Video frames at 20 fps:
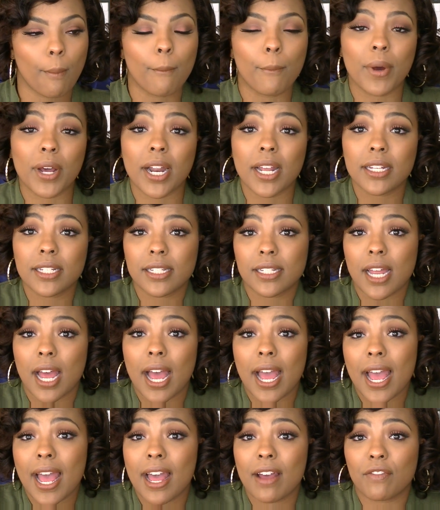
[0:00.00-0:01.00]
But I
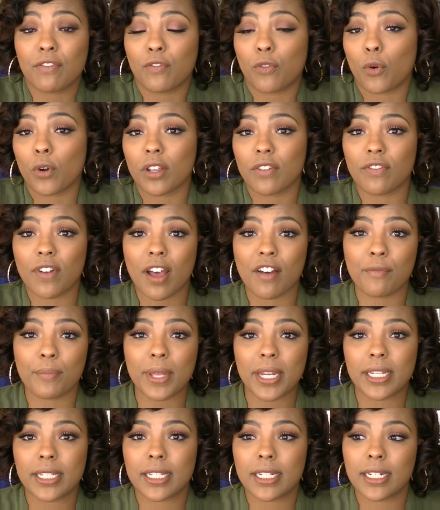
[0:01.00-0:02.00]
have 45
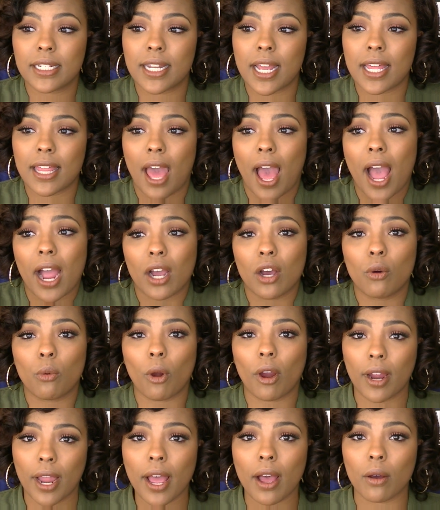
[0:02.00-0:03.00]
minutes in a day that I could
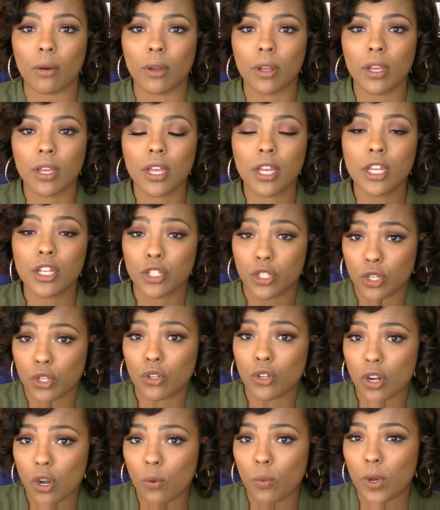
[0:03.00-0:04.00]
work out. So you
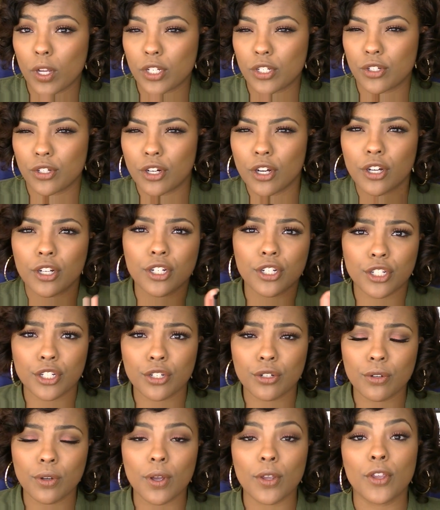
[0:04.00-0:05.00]
know what you're going to
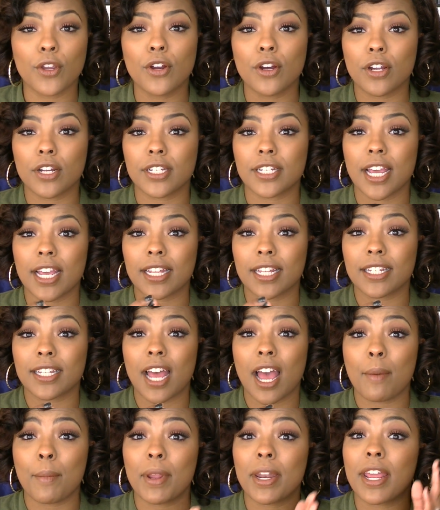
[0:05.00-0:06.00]
do? You're going to take the
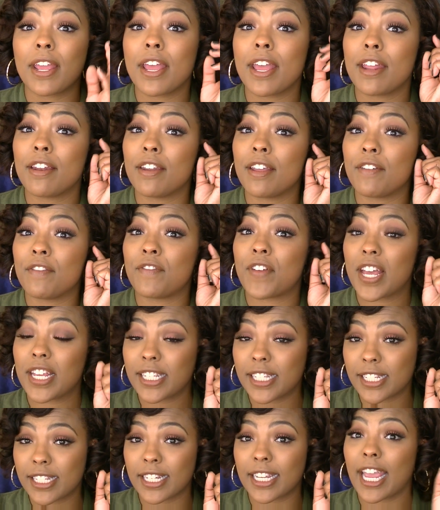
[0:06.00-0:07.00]
time and
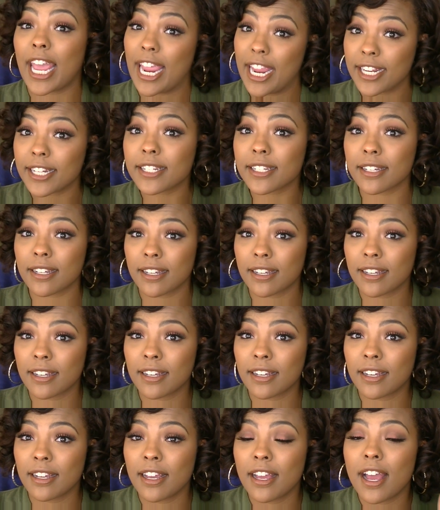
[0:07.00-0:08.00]
investigate
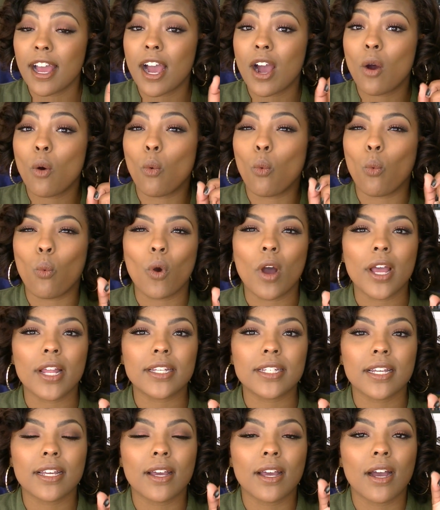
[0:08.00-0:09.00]

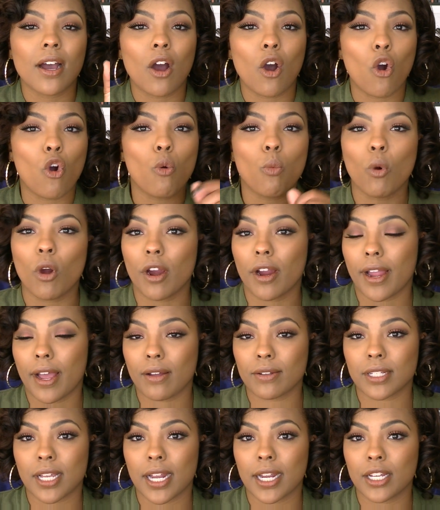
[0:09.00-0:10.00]
what home
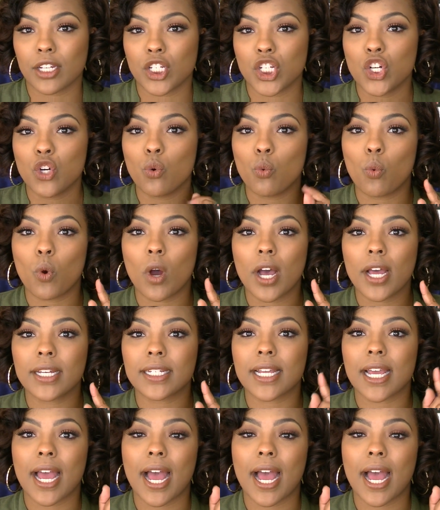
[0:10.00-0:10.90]
workouts I could do, what